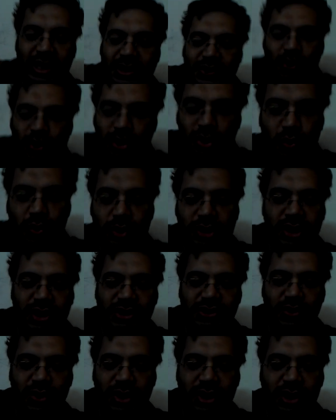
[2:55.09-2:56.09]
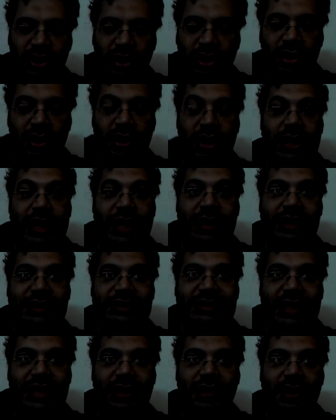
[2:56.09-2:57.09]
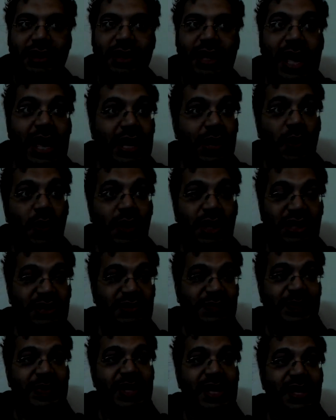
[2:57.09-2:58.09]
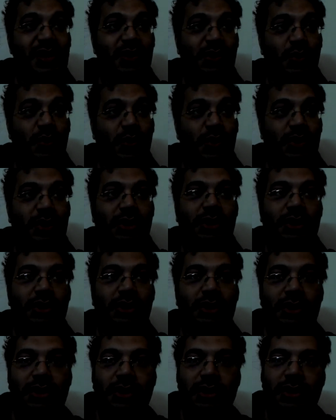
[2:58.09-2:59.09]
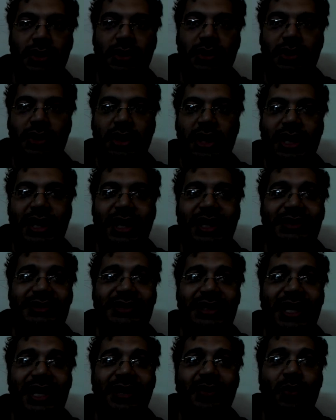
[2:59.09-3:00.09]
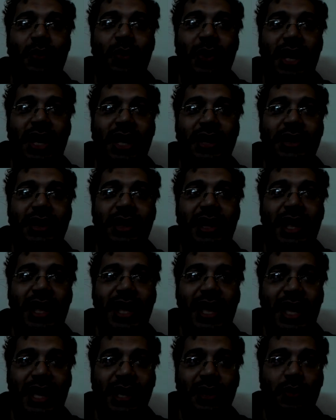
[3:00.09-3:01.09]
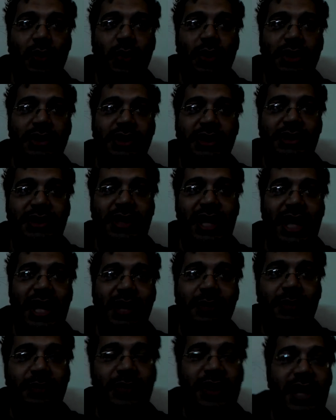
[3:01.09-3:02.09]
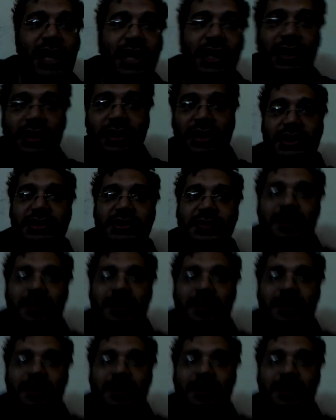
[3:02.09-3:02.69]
told you what he's doing. And he said, I know, he's peeing on the wall. And I said, why the heck? What damn thing this